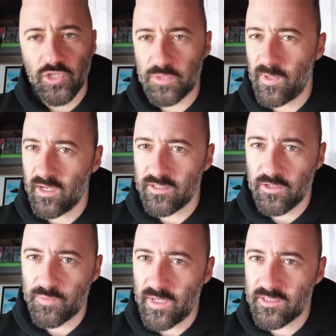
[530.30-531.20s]
just
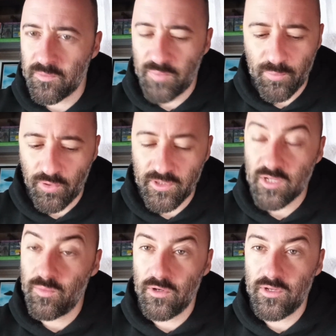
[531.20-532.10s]
because there's been some people in
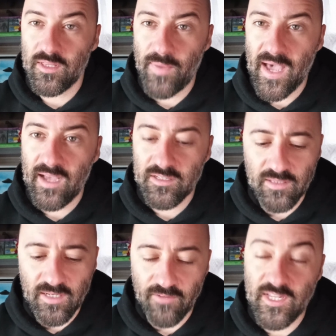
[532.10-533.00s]
the community in the
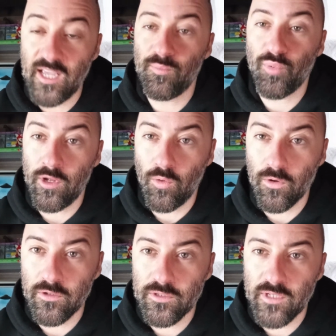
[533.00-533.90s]
past that have taken
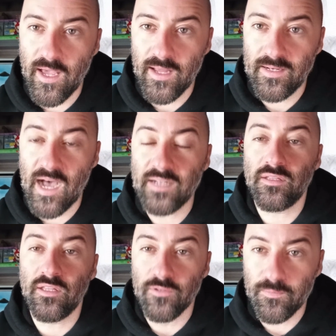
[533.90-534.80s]
pre-orders and
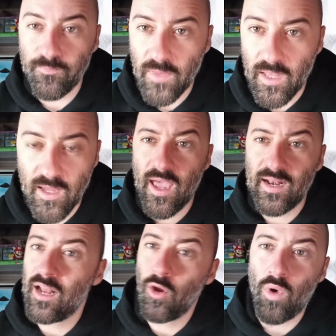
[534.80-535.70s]
not delivered.
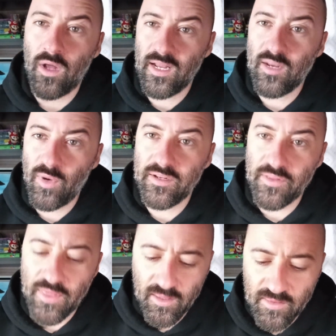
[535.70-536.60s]
And I don't want anybody
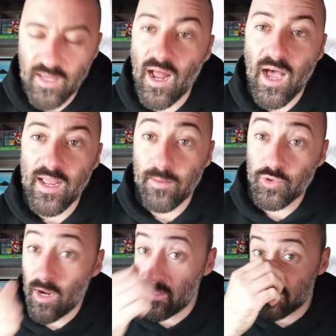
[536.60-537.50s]
to think that I
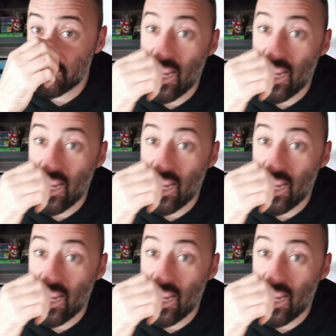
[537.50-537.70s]
am trying to